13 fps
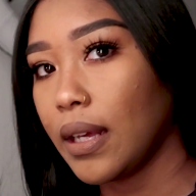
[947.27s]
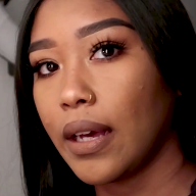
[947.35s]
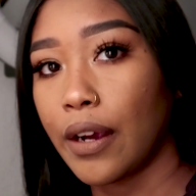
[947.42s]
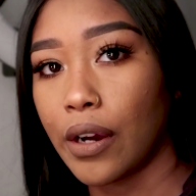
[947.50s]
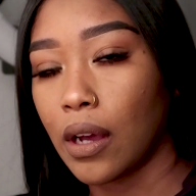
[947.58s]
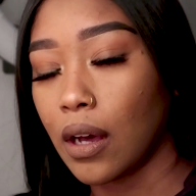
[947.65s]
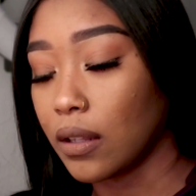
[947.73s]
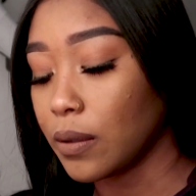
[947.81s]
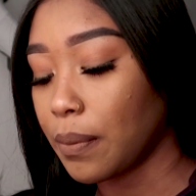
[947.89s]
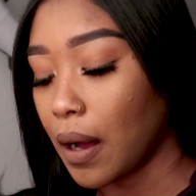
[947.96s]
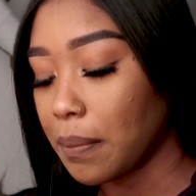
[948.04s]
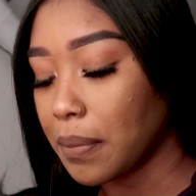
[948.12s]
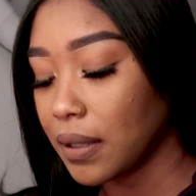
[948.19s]
her
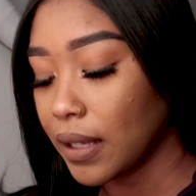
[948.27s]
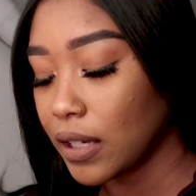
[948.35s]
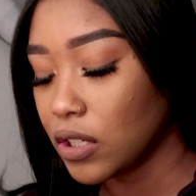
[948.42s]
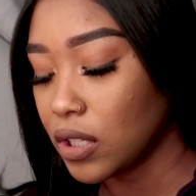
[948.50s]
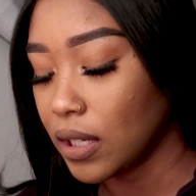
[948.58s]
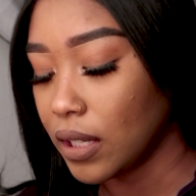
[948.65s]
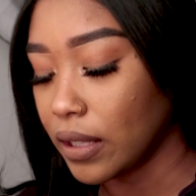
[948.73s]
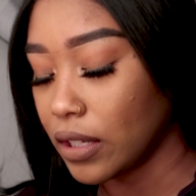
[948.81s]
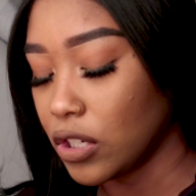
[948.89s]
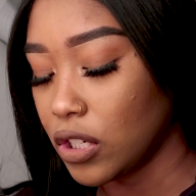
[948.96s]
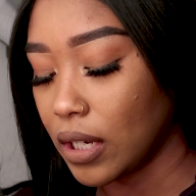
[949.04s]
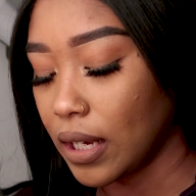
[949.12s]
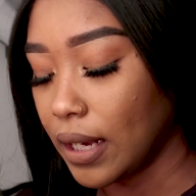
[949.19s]
ColourPop collection, in the
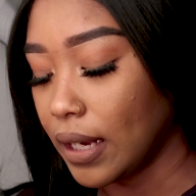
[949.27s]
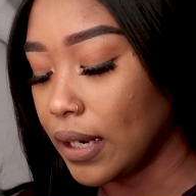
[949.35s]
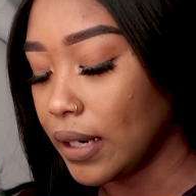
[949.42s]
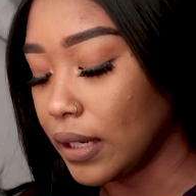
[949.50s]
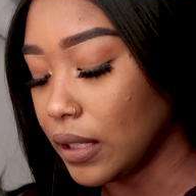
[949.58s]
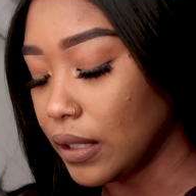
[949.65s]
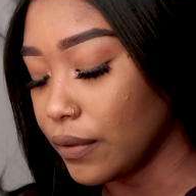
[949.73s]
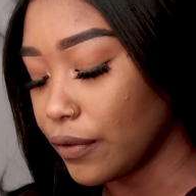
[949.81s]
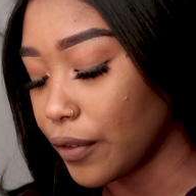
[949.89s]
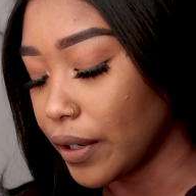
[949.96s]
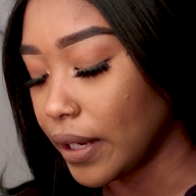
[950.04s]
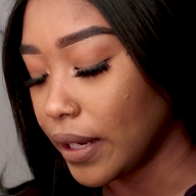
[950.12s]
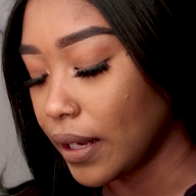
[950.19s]
shade Neat
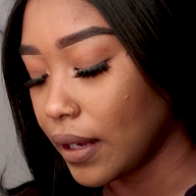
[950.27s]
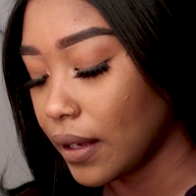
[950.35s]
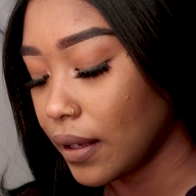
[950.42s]
Freak.